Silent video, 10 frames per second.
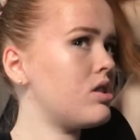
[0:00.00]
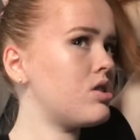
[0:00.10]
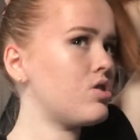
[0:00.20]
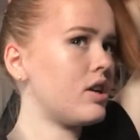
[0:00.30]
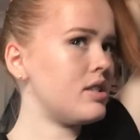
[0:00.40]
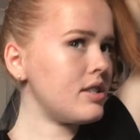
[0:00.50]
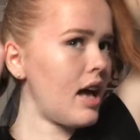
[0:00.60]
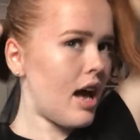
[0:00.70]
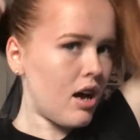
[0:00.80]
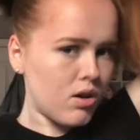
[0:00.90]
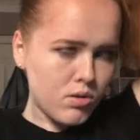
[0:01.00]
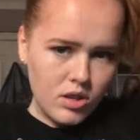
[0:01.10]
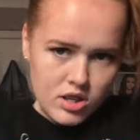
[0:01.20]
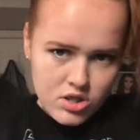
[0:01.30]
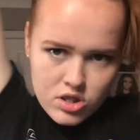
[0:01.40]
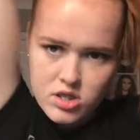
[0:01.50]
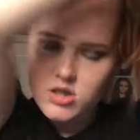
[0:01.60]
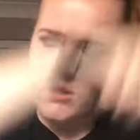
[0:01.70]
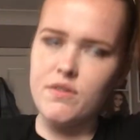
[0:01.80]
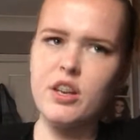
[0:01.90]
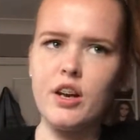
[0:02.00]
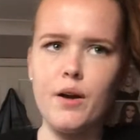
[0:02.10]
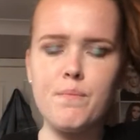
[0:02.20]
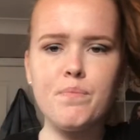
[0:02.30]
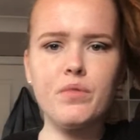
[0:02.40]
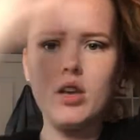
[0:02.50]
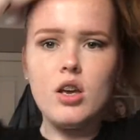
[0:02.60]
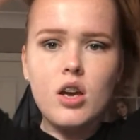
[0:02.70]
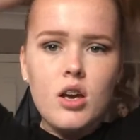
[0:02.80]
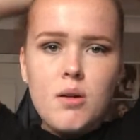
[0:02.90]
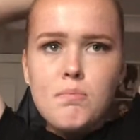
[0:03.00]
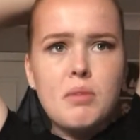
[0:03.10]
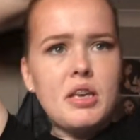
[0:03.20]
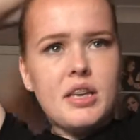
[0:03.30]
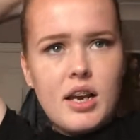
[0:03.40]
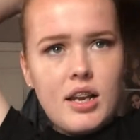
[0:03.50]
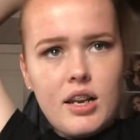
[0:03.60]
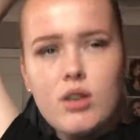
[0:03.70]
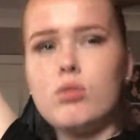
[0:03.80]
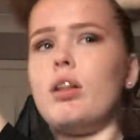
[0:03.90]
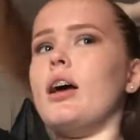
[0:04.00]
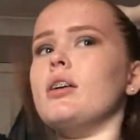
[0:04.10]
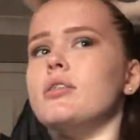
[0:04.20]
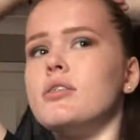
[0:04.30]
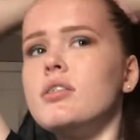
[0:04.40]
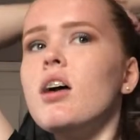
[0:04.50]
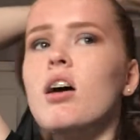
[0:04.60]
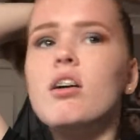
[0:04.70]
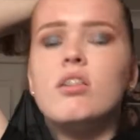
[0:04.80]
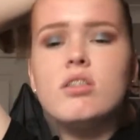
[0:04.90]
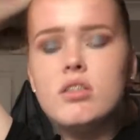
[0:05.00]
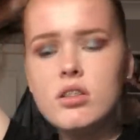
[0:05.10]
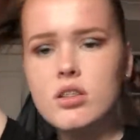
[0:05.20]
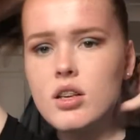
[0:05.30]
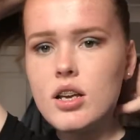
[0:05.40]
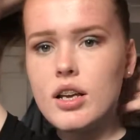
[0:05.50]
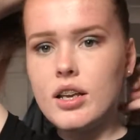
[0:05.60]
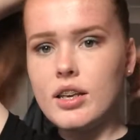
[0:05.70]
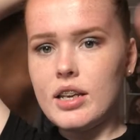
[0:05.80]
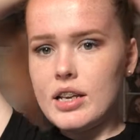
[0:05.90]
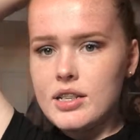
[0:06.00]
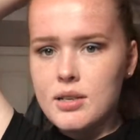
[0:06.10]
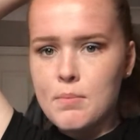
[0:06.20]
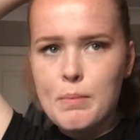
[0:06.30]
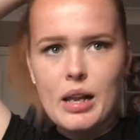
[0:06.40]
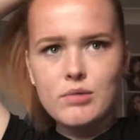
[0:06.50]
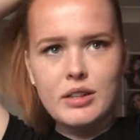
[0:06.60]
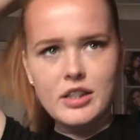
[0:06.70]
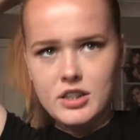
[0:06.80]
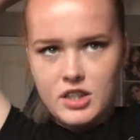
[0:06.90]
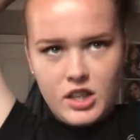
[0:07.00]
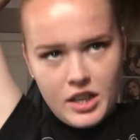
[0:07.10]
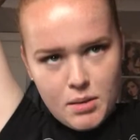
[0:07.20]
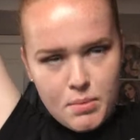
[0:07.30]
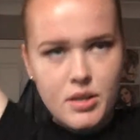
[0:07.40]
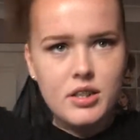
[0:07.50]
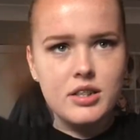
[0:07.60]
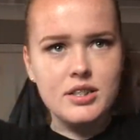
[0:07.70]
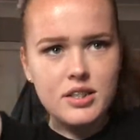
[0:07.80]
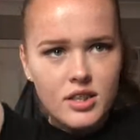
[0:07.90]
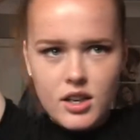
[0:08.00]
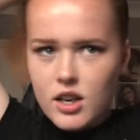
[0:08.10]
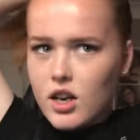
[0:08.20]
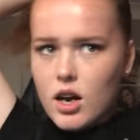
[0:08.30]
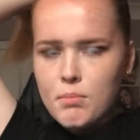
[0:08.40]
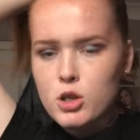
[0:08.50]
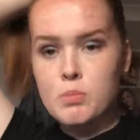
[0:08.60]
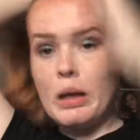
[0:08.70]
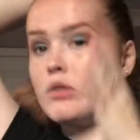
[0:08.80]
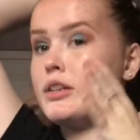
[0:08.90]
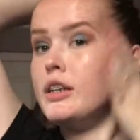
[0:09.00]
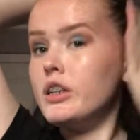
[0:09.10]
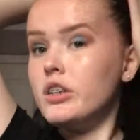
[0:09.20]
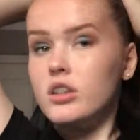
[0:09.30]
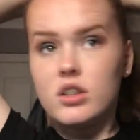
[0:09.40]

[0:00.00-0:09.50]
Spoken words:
strands out and just sort of, you know, make it a little less neat and ballerina type, because I'm not a ballerina,